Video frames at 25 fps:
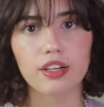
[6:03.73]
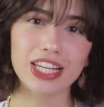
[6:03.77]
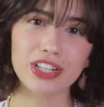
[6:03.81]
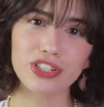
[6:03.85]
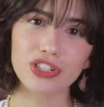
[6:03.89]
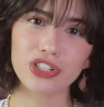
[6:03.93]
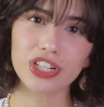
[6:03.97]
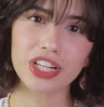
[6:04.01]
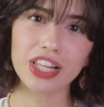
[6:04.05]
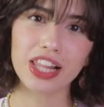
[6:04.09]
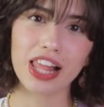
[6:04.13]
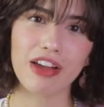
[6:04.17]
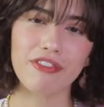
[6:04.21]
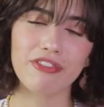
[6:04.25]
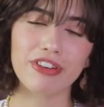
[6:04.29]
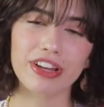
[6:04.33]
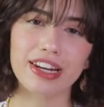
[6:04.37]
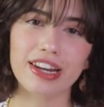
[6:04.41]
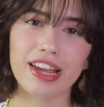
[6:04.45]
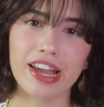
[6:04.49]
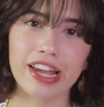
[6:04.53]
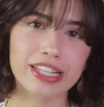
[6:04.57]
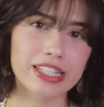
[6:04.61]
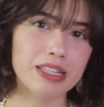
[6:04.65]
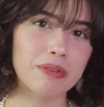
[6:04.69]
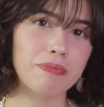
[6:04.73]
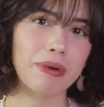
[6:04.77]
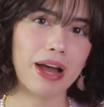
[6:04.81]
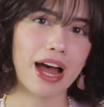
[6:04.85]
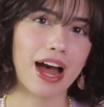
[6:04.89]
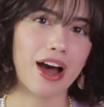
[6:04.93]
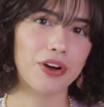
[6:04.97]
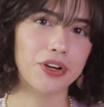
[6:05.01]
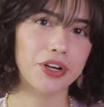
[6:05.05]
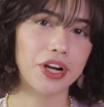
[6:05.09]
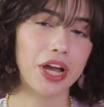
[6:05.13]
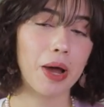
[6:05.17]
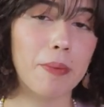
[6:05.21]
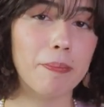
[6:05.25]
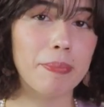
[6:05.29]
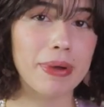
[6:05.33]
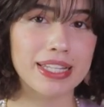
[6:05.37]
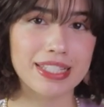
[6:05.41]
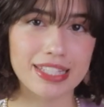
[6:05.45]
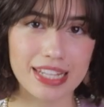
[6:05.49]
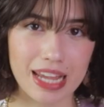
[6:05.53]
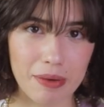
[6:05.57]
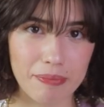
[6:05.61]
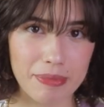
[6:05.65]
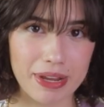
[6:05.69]
Station eleven is about a
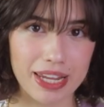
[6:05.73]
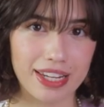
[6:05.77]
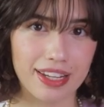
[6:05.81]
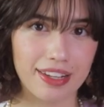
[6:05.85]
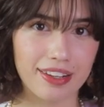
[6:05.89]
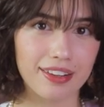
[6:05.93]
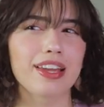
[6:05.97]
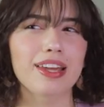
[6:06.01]
pandemic.